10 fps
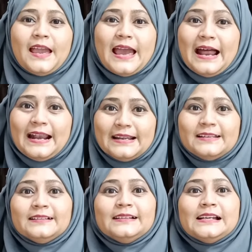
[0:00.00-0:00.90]

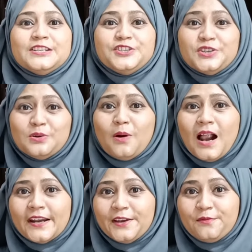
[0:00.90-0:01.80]
and you
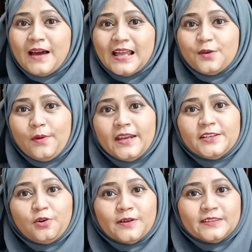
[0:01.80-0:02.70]
are
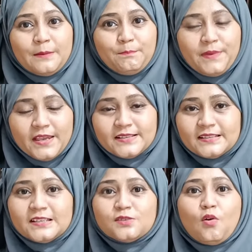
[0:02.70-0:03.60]
evaluate on the
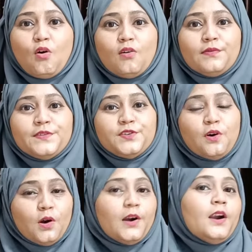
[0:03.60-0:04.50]
basis of
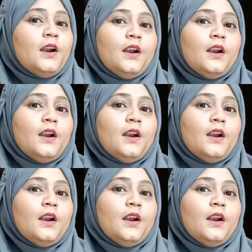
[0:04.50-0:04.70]
your